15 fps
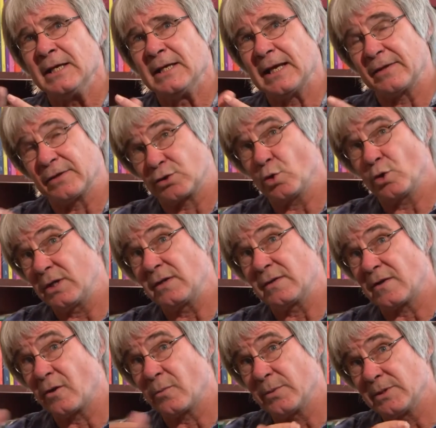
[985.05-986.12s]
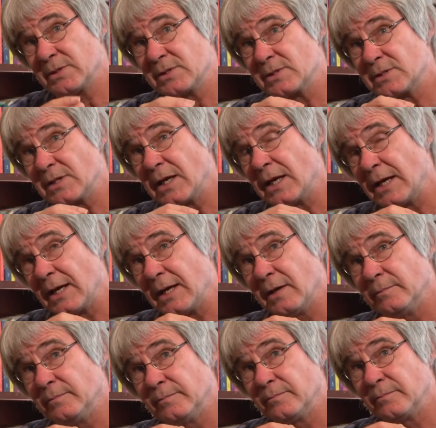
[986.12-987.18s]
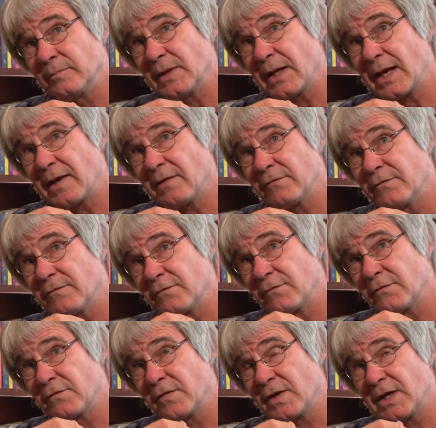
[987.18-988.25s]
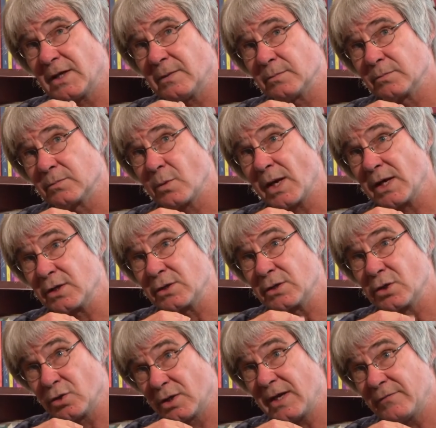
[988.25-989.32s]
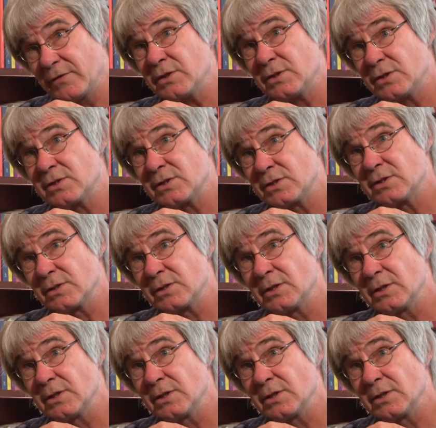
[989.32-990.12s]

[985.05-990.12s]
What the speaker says: Now, the talking therapies have quite good evidence,